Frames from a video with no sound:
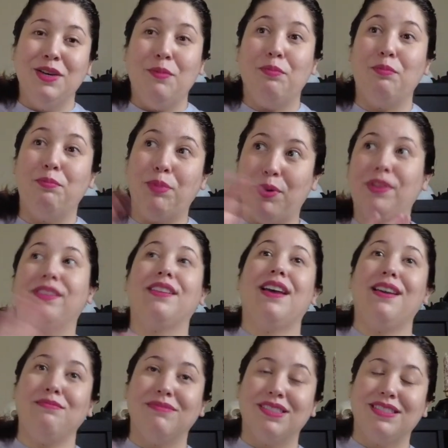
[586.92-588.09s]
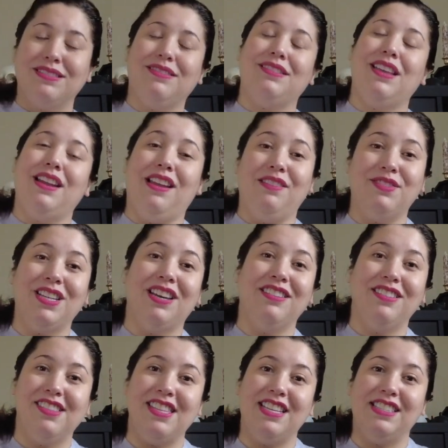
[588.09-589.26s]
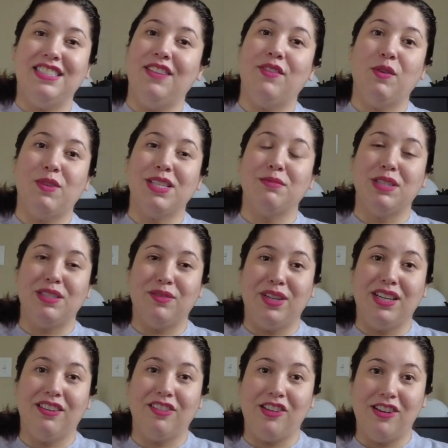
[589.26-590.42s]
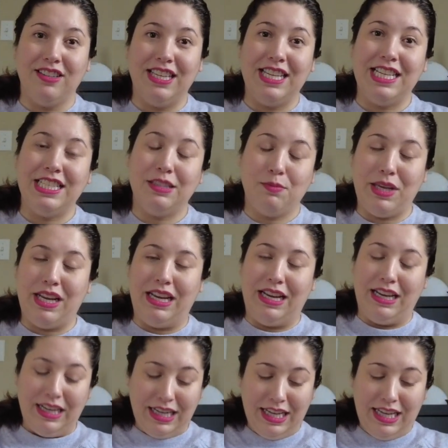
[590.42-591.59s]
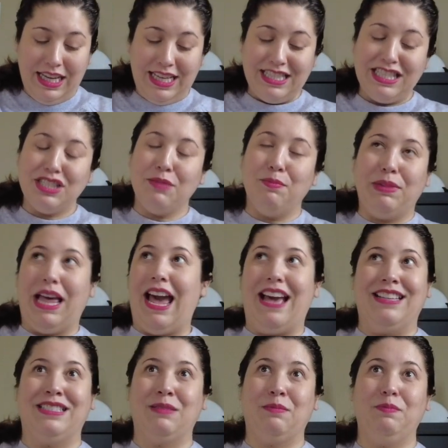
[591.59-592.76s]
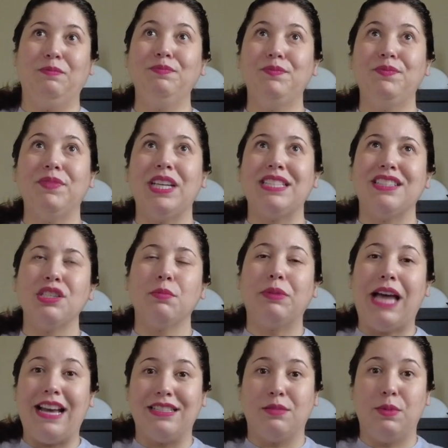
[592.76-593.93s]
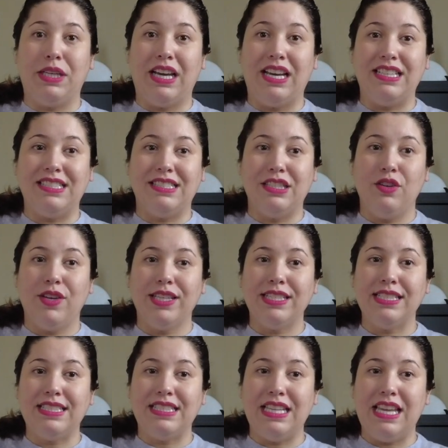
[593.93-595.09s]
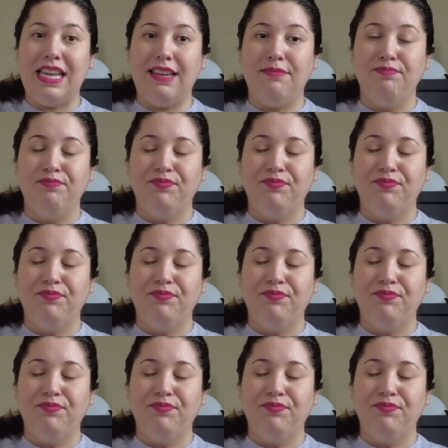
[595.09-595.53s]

both times that I've done the Stephen West mystery knit along. It's such a blast. It's such a blast because you get to see